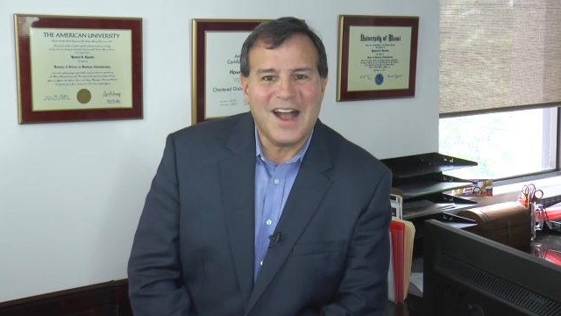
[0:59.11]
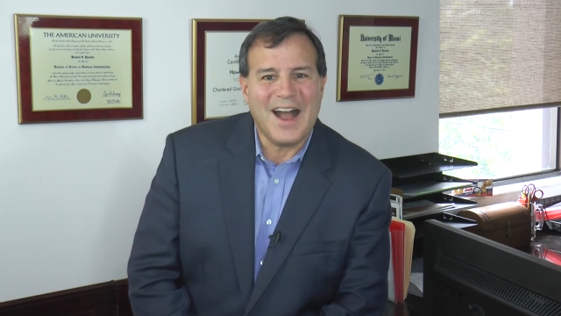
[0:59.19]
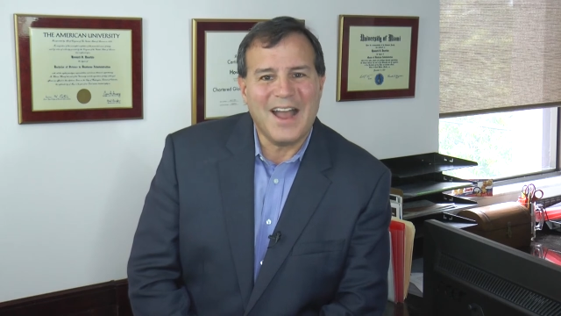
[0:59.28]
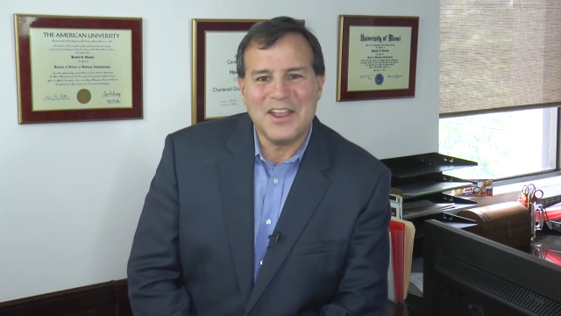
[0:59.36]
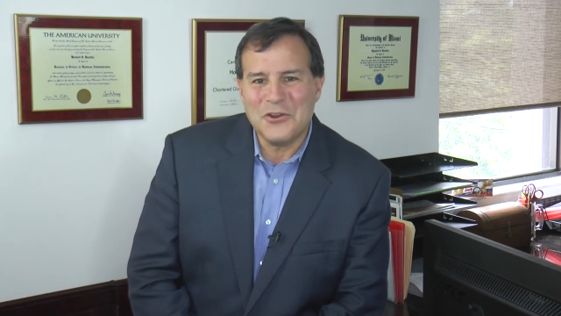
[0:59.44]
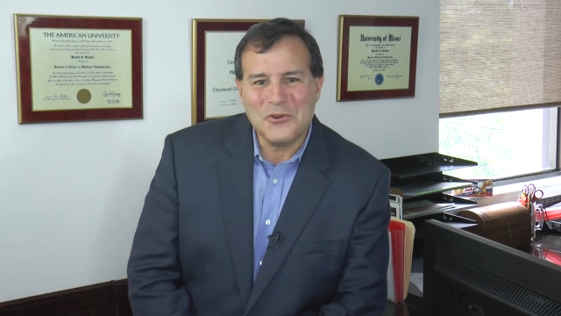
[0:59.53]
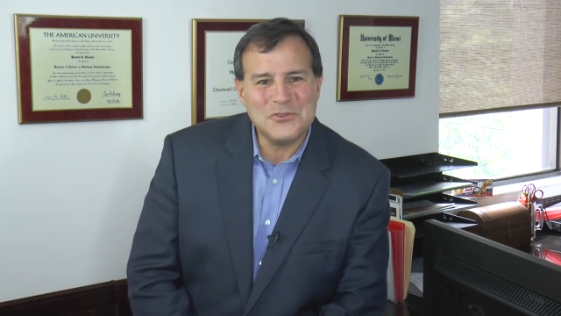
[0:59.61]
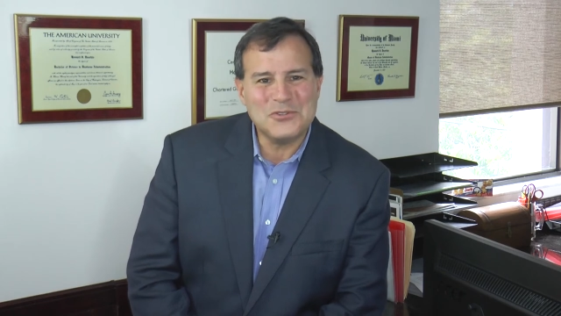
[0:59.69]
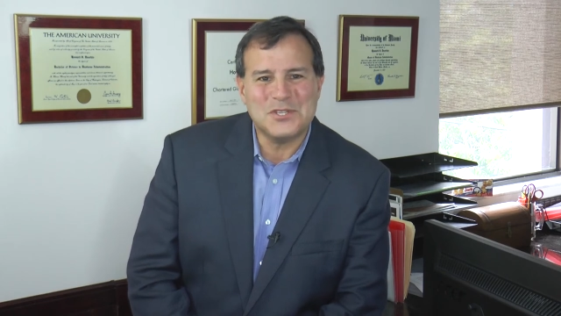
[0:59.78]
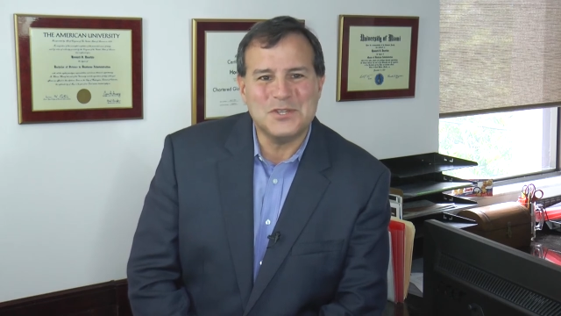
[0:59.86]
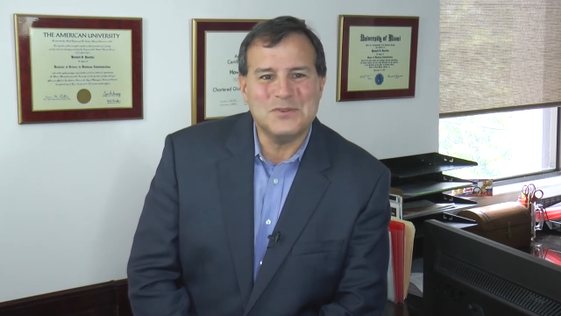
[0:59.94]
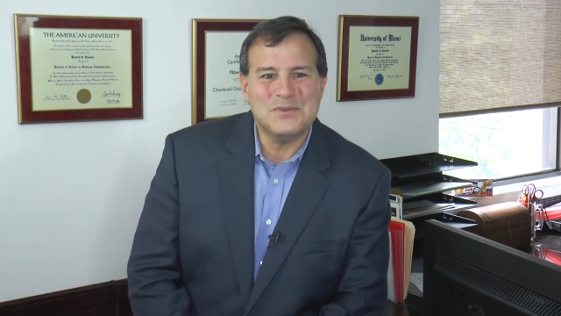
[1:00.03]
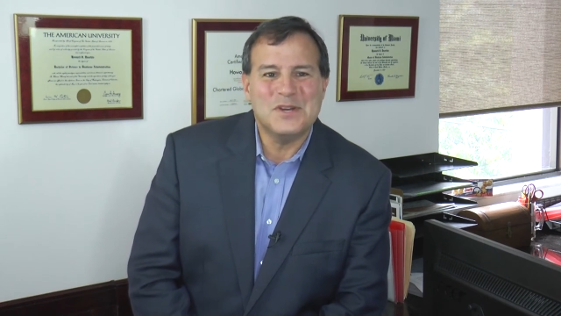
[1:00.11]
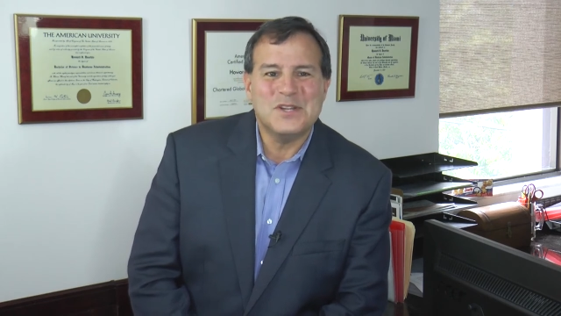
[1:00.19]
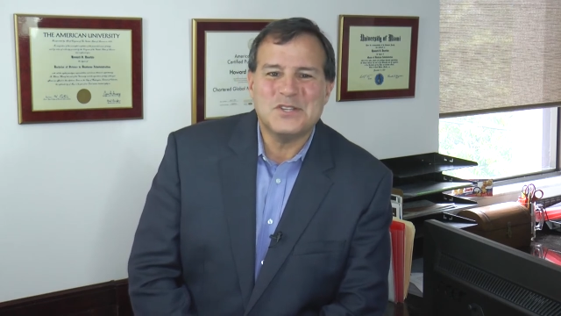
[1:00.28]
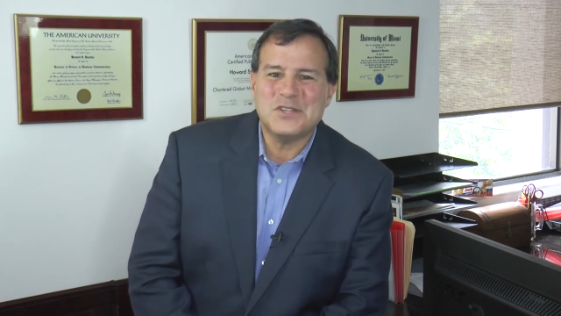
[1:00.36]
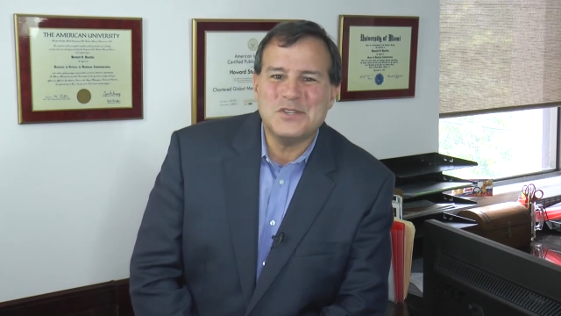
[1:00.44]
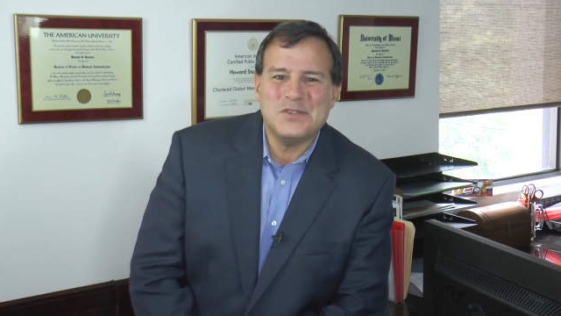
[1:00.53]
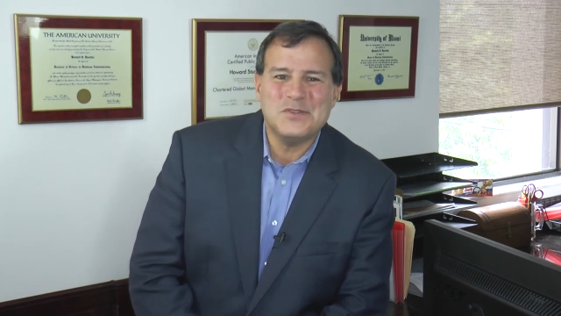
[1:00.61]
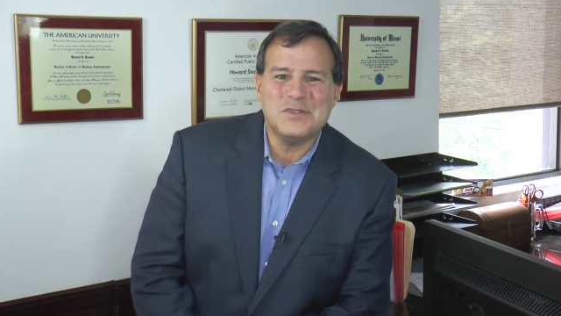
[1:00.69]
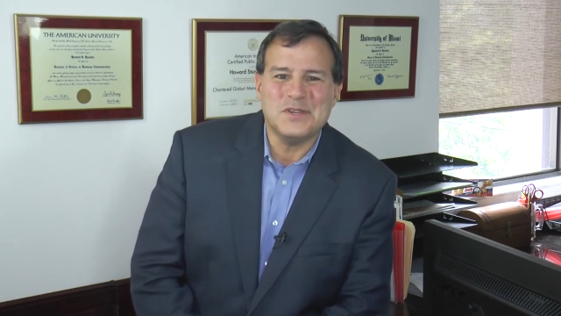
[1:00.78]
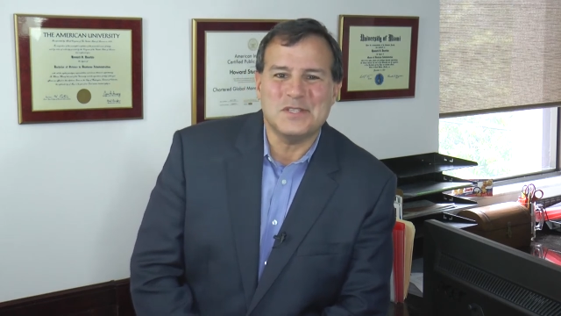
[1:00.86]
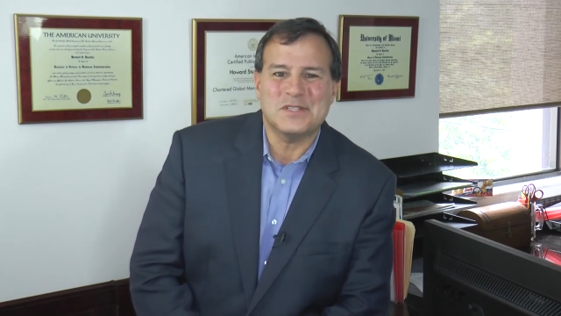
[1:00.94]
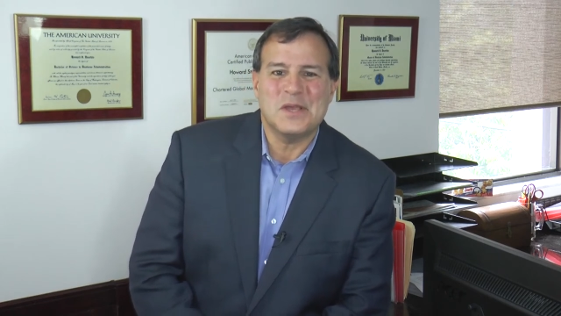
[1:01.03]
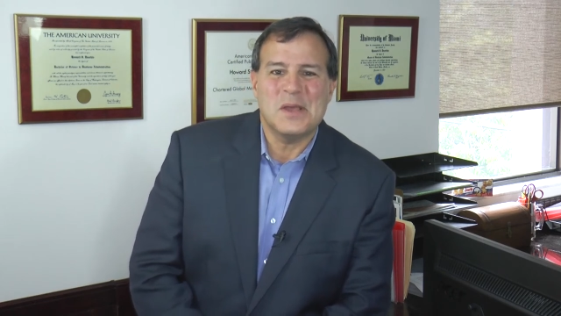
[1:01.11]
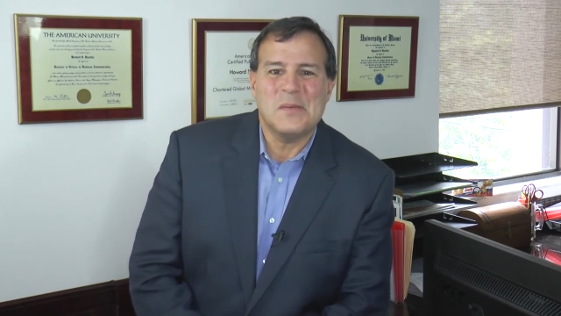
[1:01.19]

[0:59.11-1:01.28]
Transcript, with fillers: I urge you to do this